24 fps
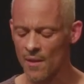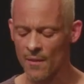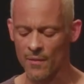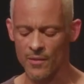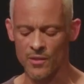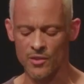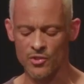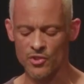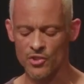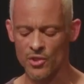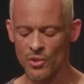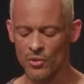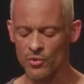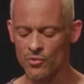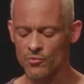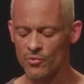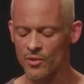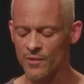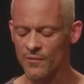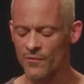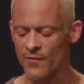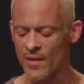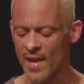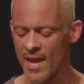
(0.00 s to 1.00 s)
the
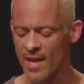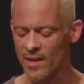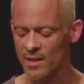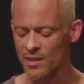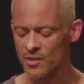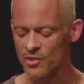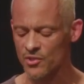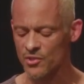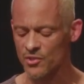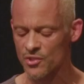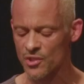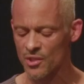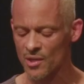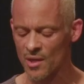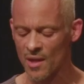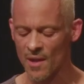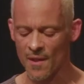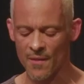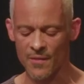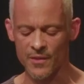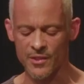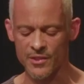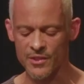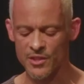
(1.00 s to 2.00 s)
children vanished,
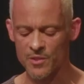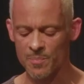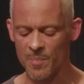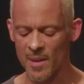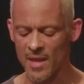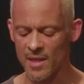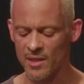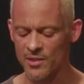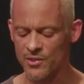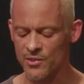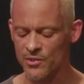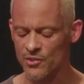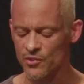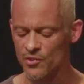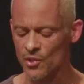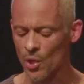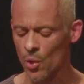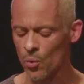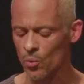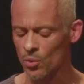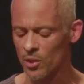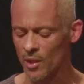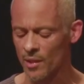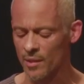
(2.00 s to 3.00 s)
the space
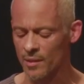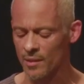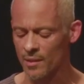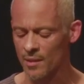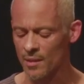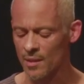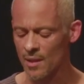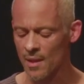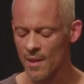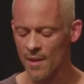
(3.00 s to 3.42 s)
stolen,